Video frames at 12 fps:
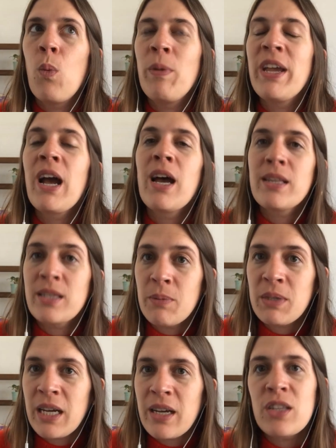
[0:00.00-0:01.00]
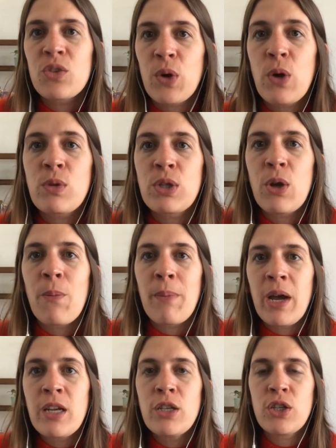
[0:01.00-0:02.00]
Because Substack has grown so
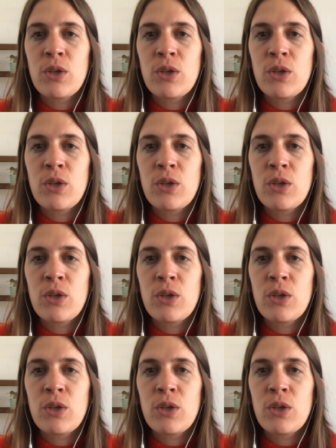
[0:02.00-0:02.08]
much,